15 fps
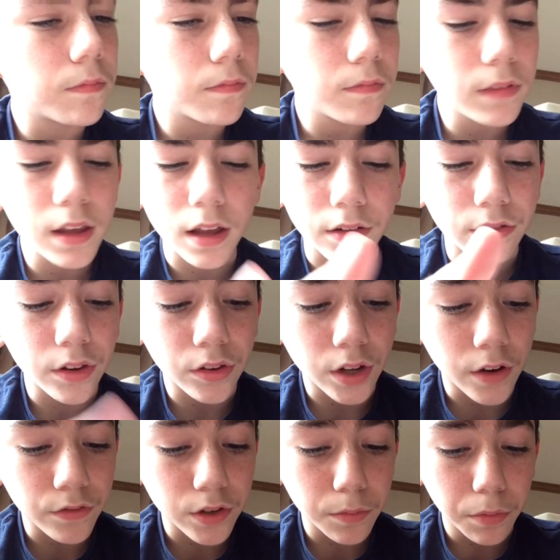yeah, it's just
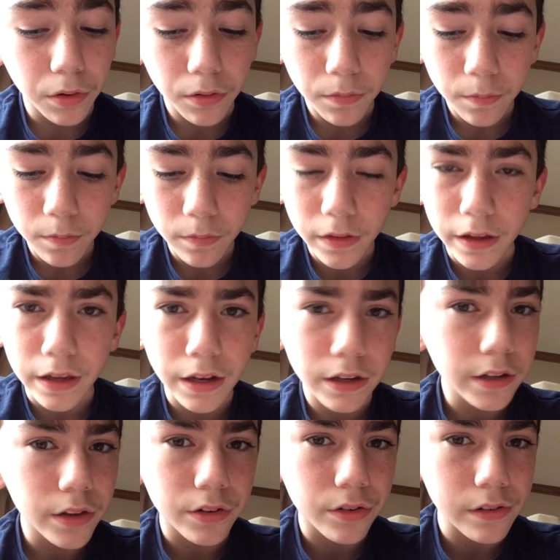comfortable like any
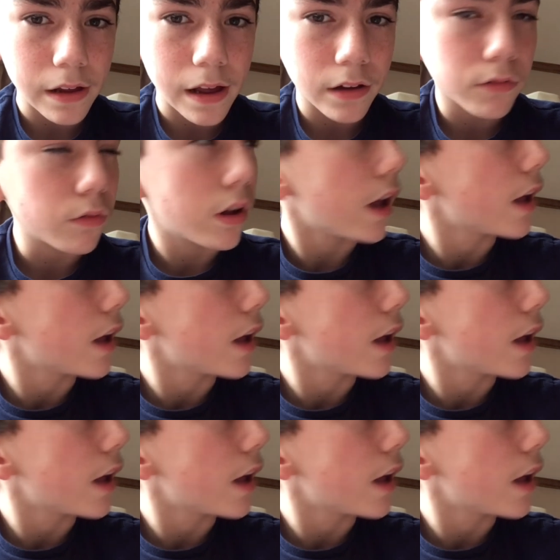other sock. Well, I